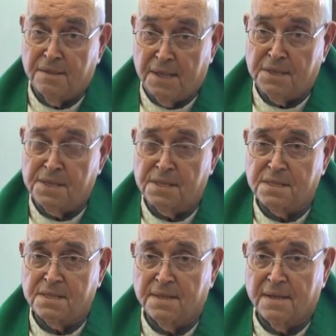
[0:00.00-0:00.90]

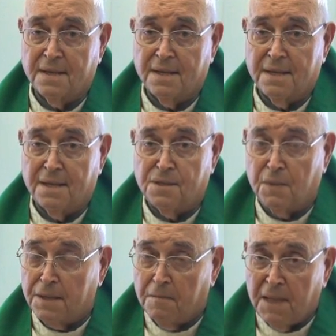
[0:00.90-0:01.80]
This is
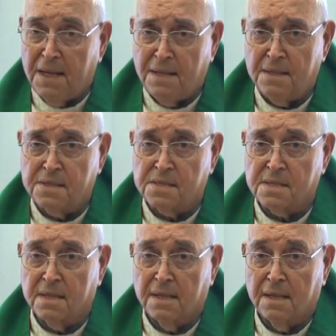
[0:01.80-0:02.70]
what it
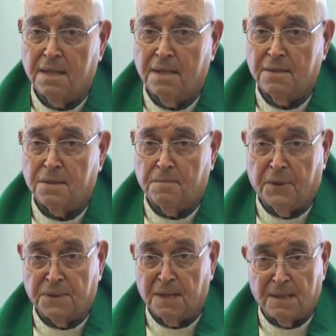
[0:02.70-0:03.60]
means to
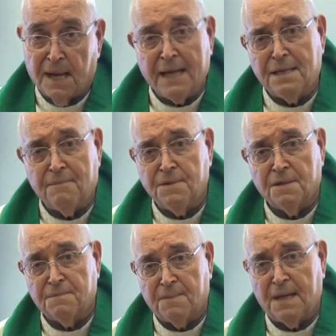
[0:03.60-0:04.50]
put the light of
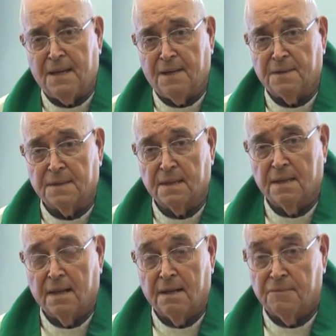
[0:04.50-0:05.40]
your faith,
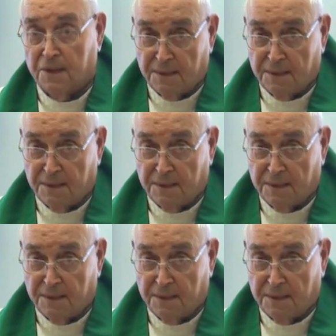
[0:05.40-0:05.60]
the